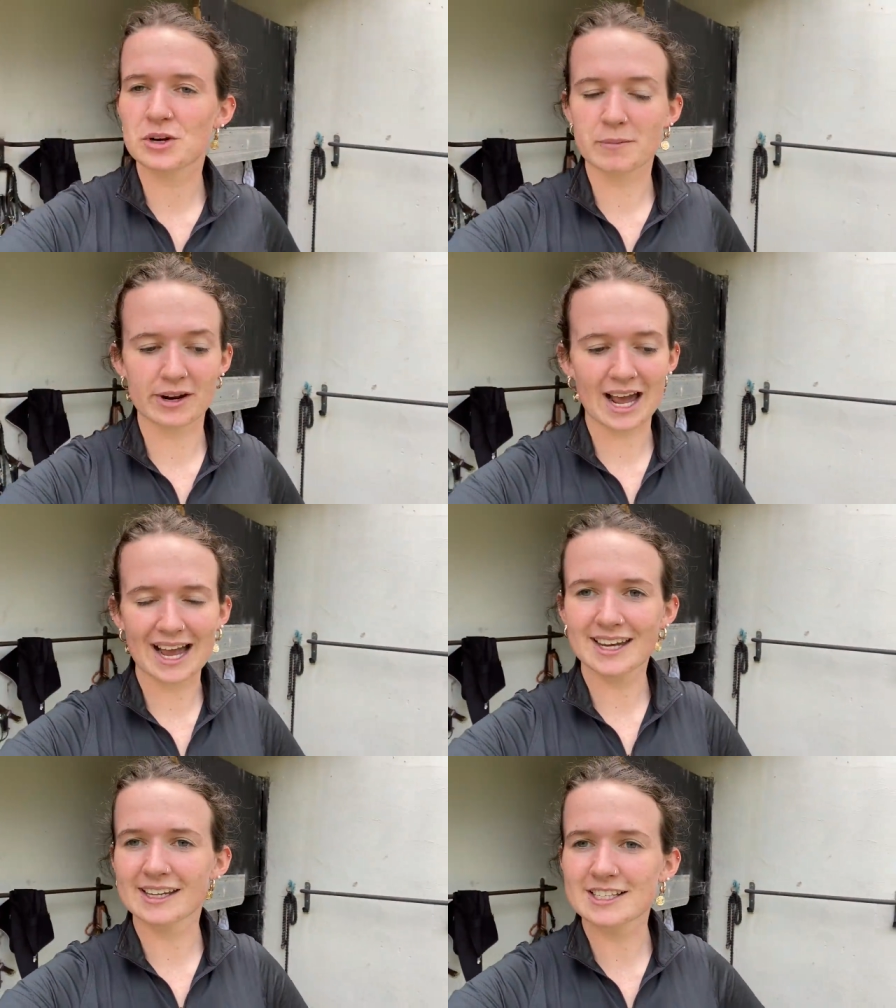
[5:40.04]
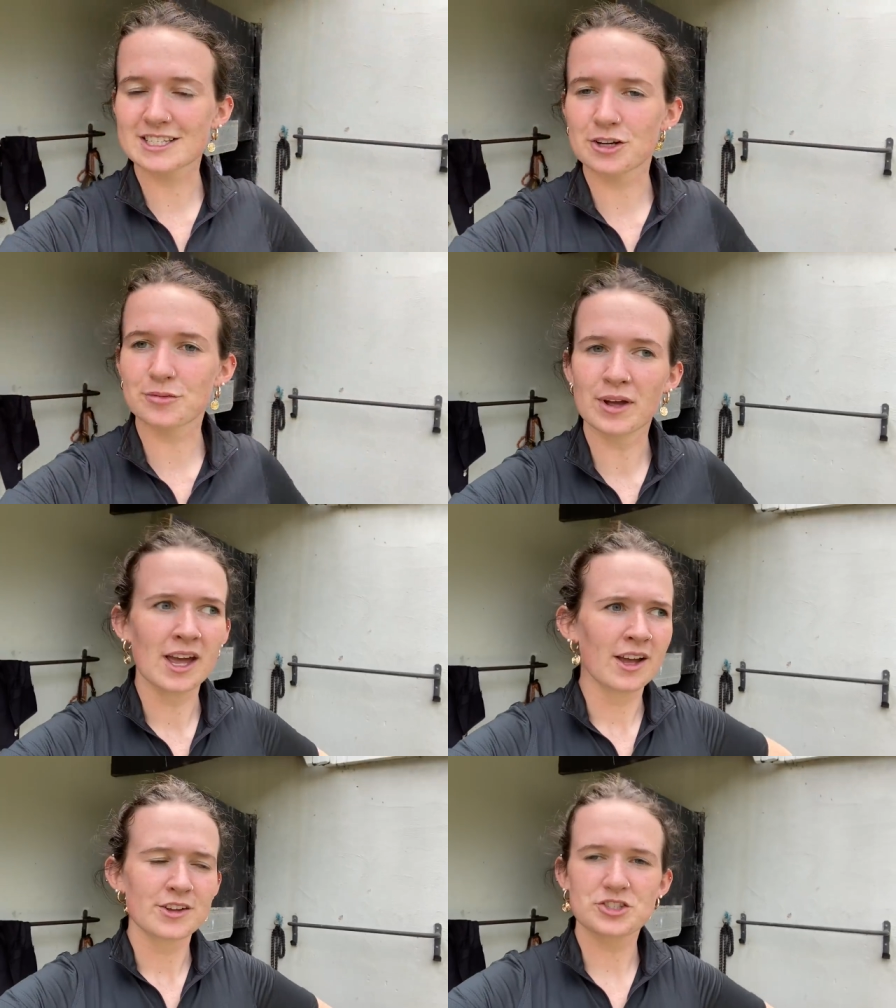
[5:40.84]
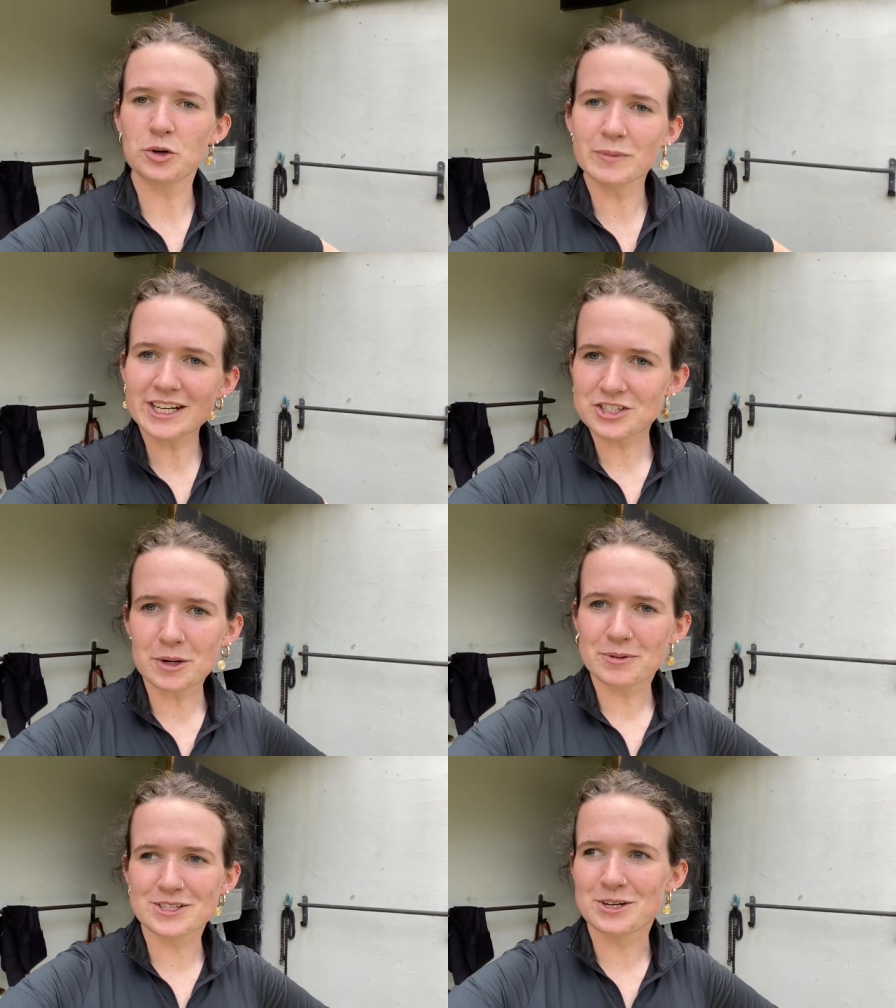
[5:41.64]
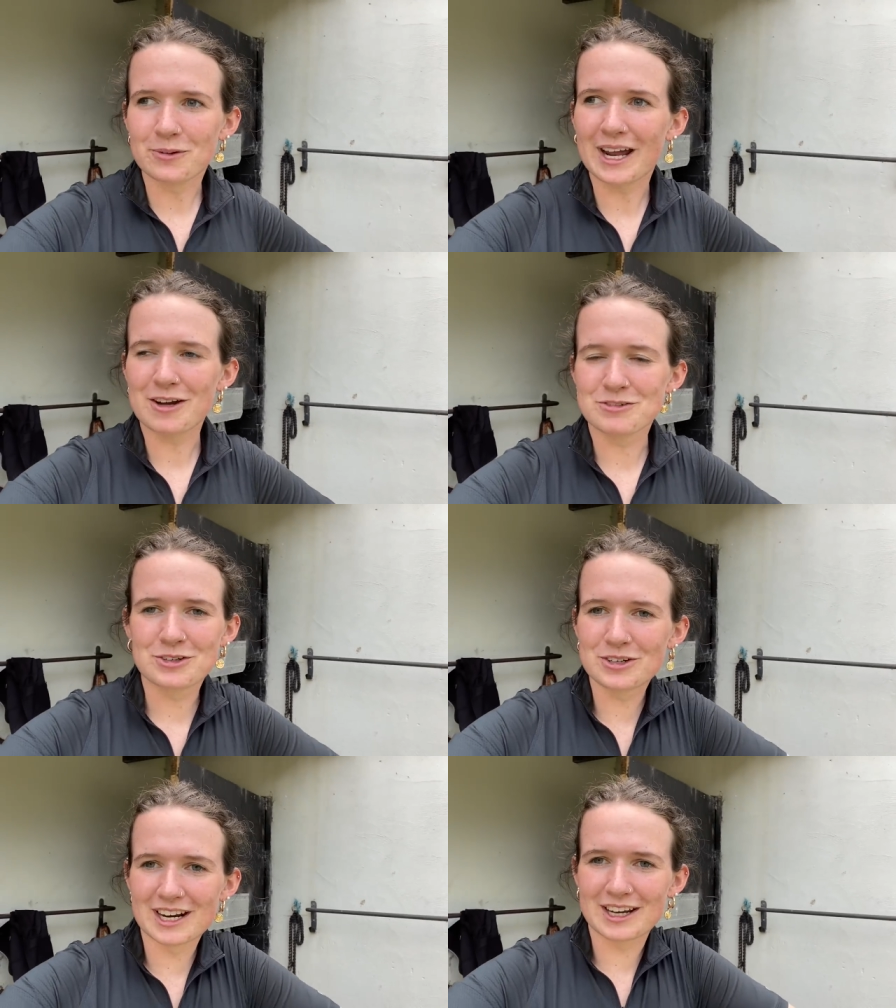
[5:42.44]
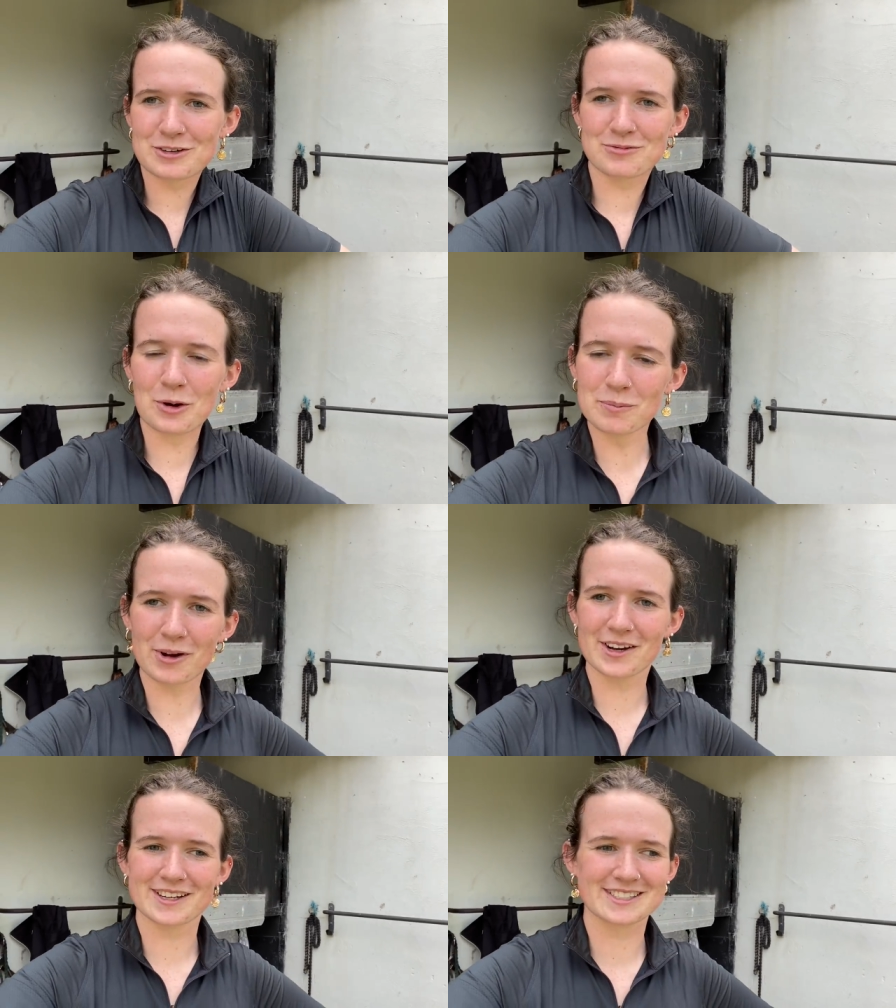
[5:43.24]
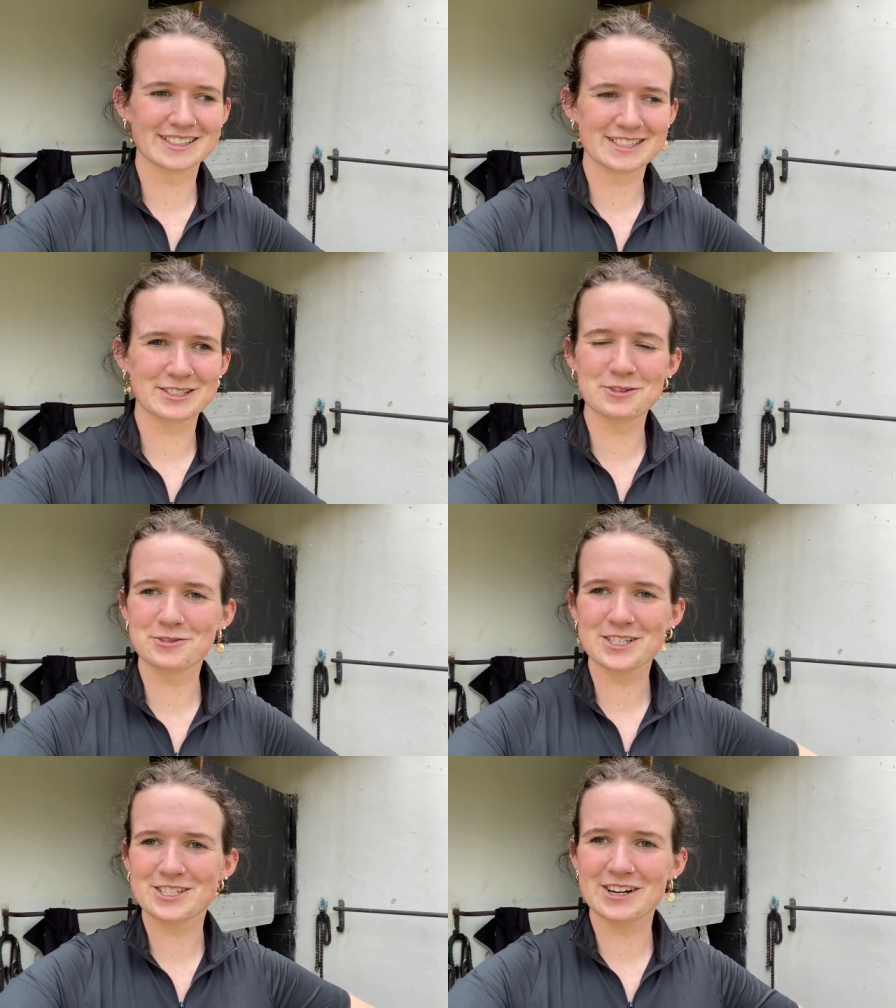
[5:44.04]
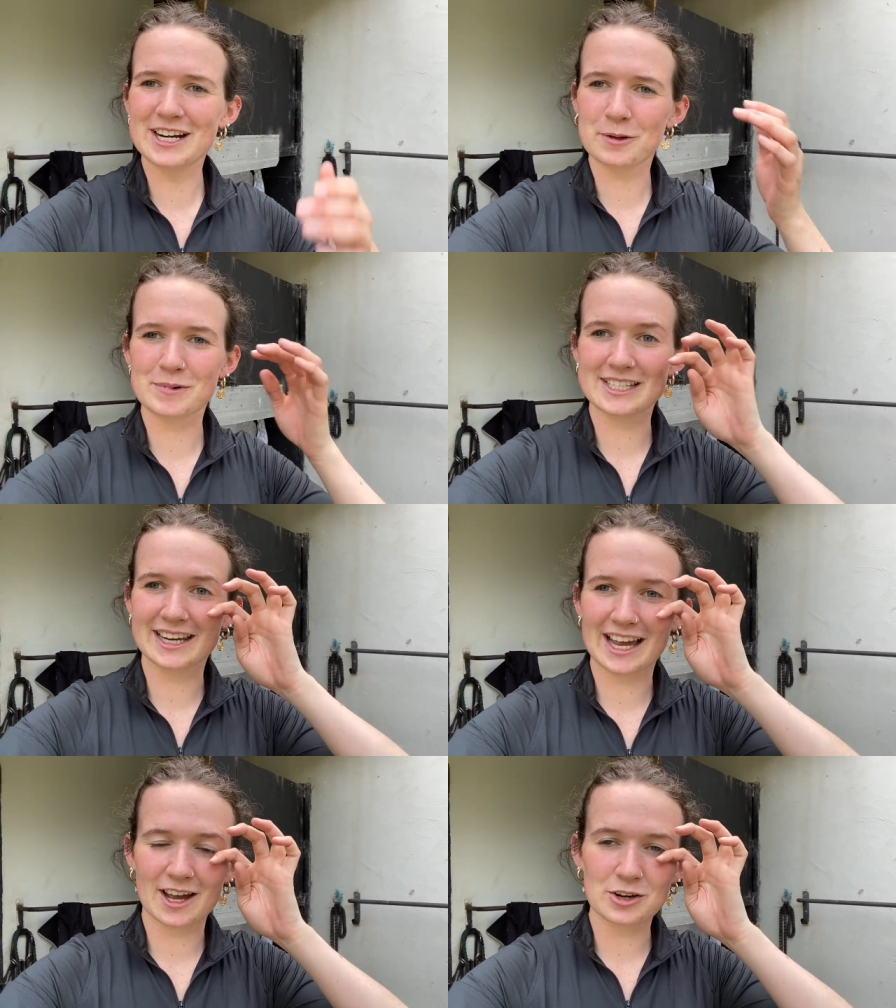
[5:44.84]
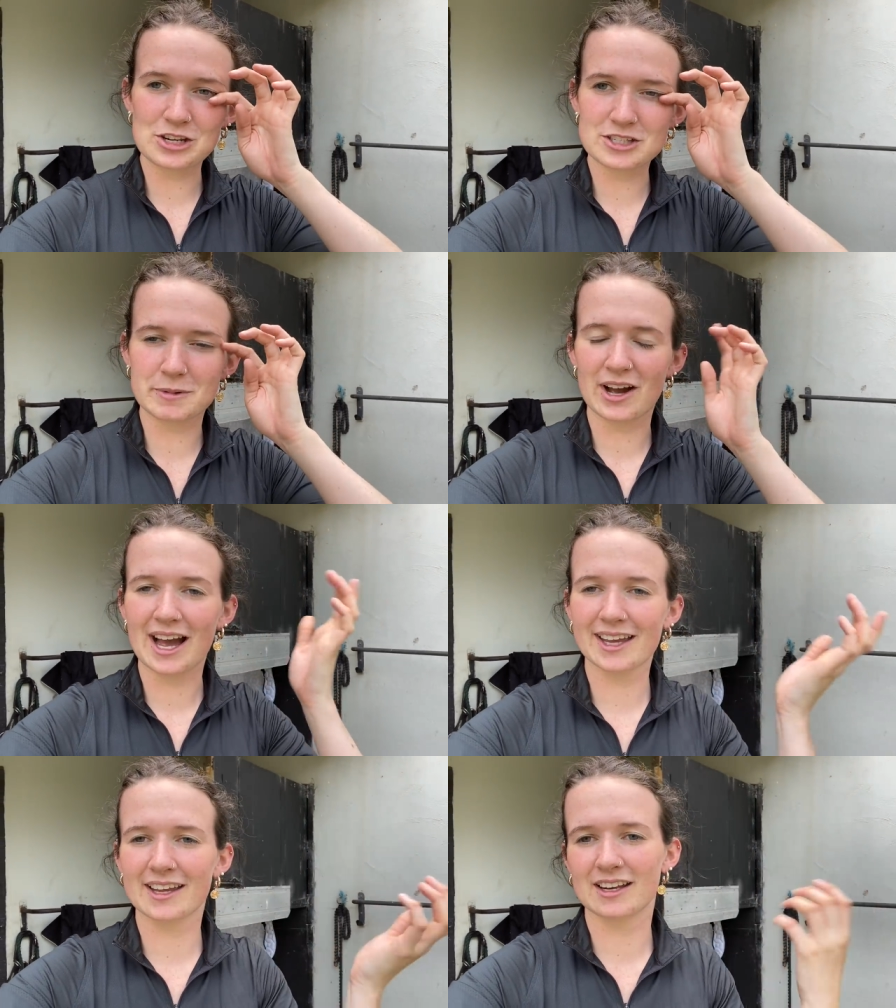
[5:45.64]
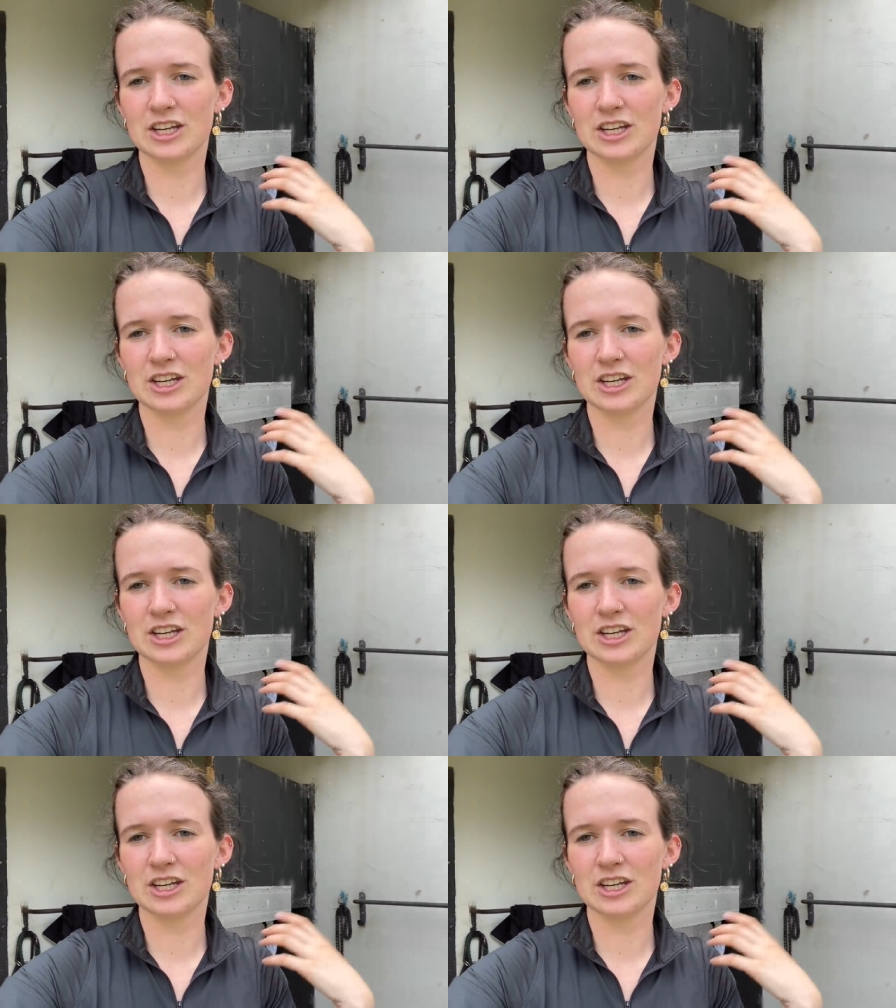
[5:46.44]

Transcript: when I'm out hacking and stuff. So many jodhpurs don't have good like phone pockets, and it's so frustrating because I can't use them out hacking.